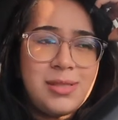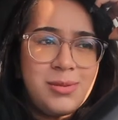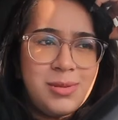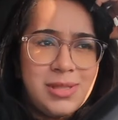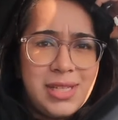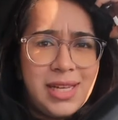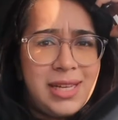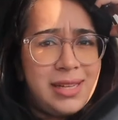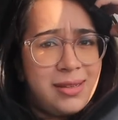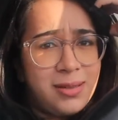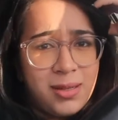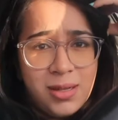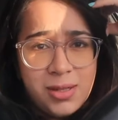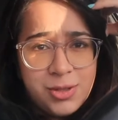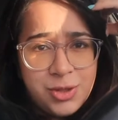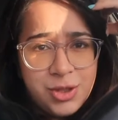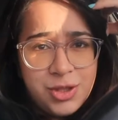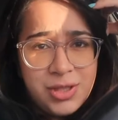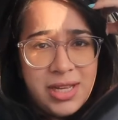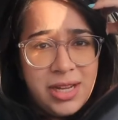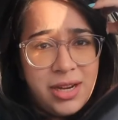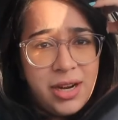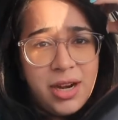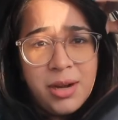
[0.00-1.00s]
It was like an
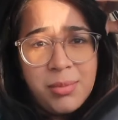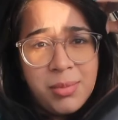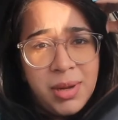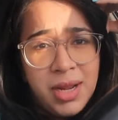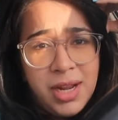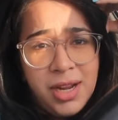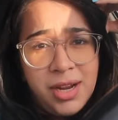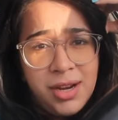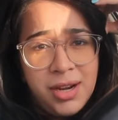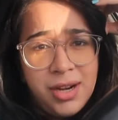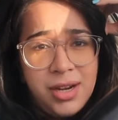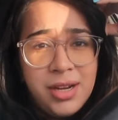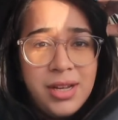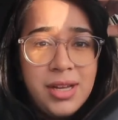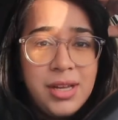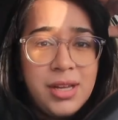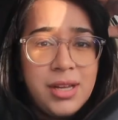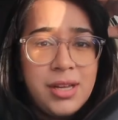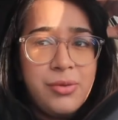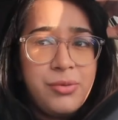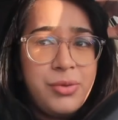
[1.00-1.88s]
urgent care in my area.